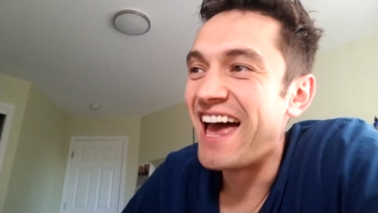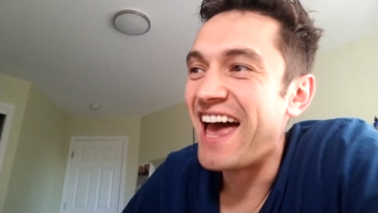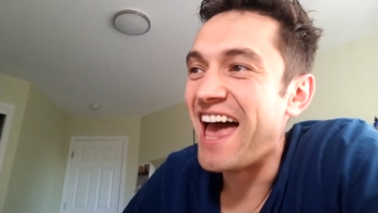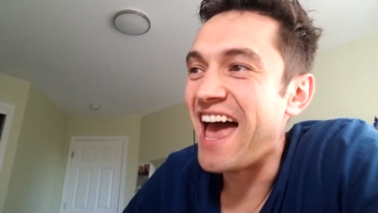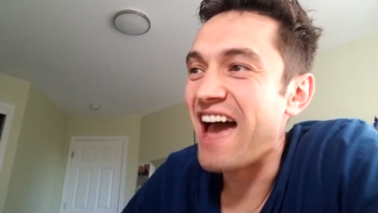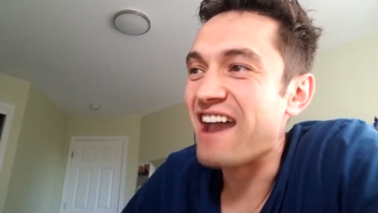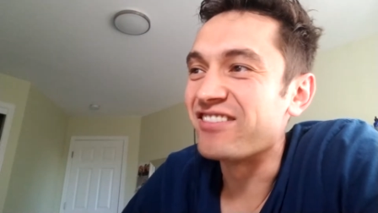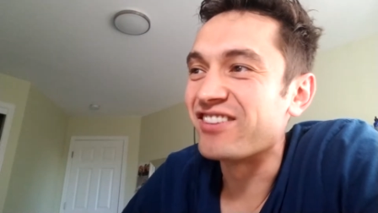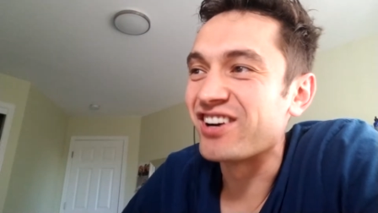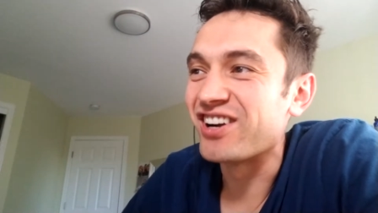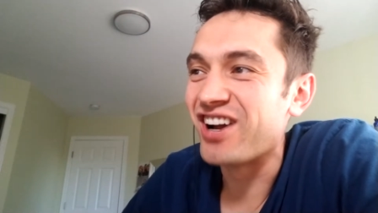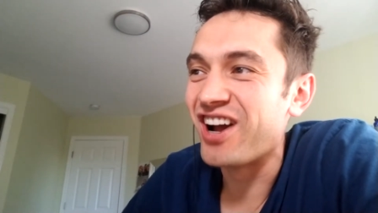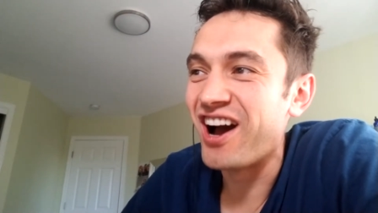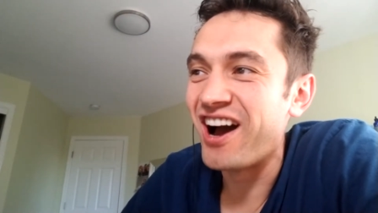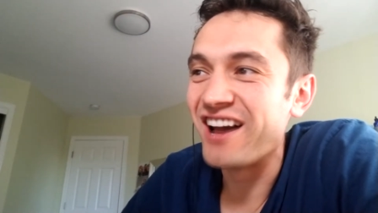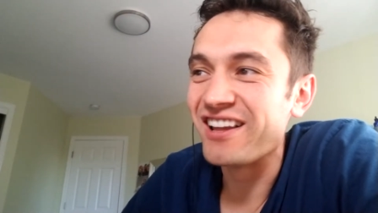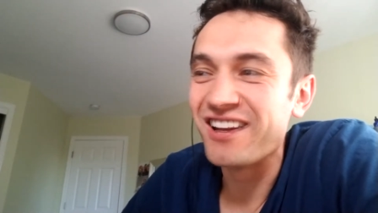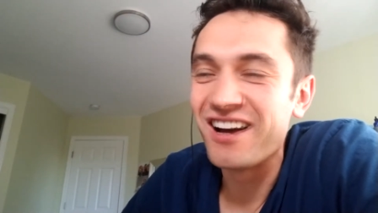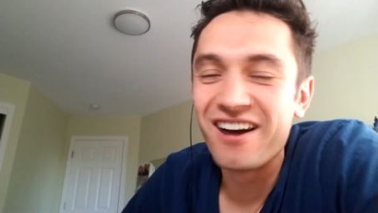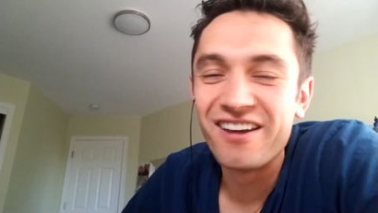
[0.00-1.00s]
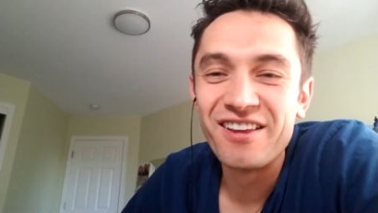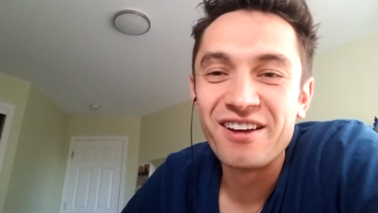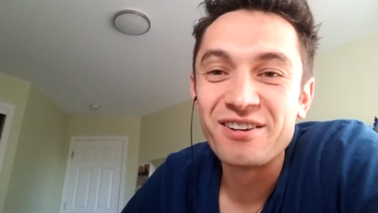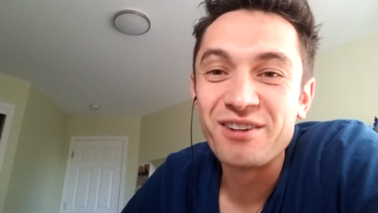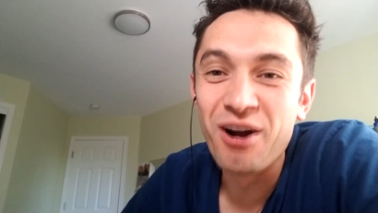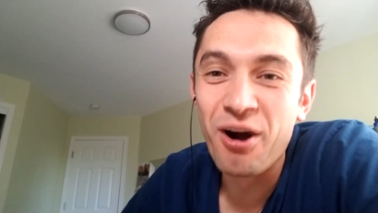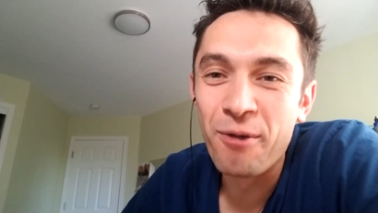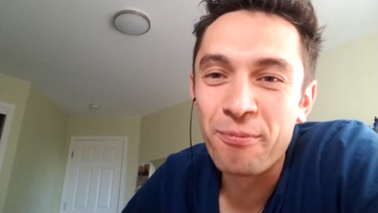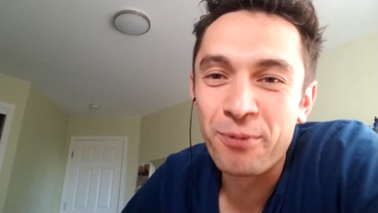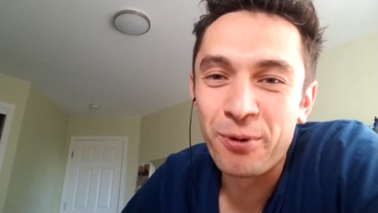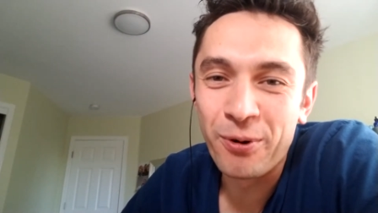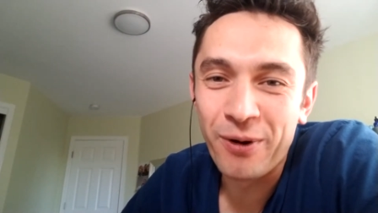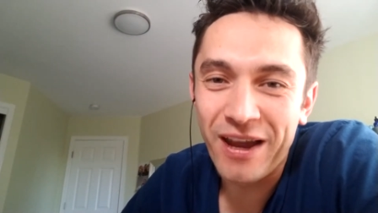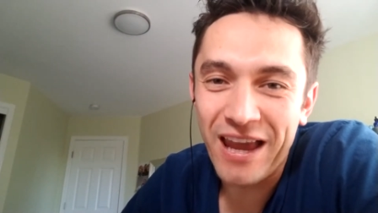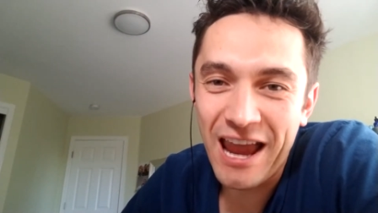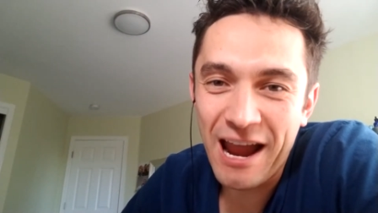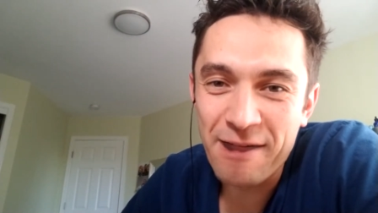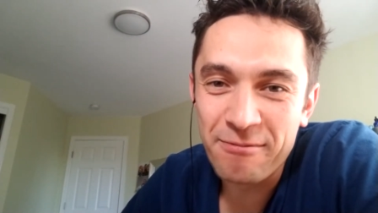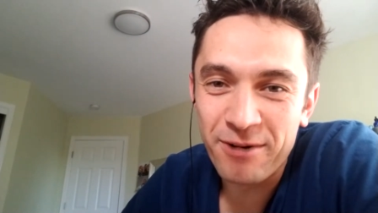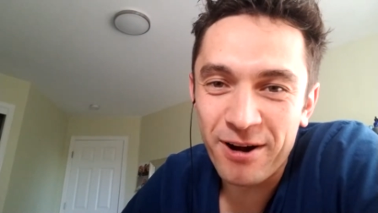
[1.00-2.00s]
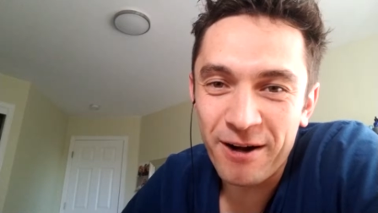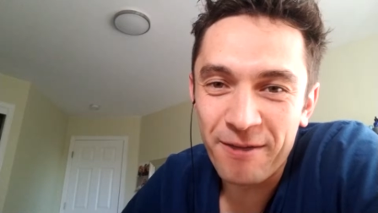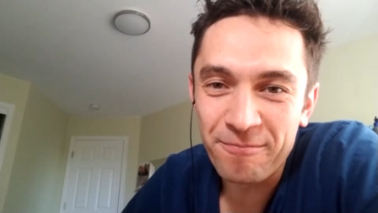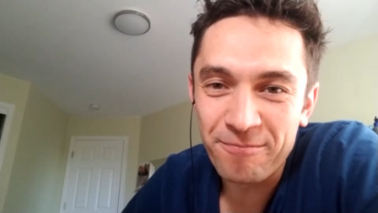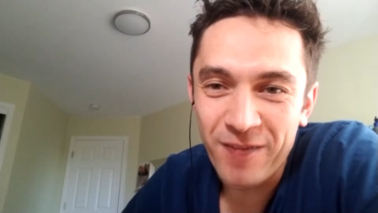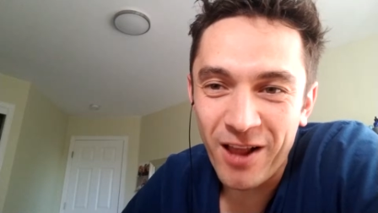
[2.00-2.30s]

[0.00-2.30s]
ever caught on a GoPro camera.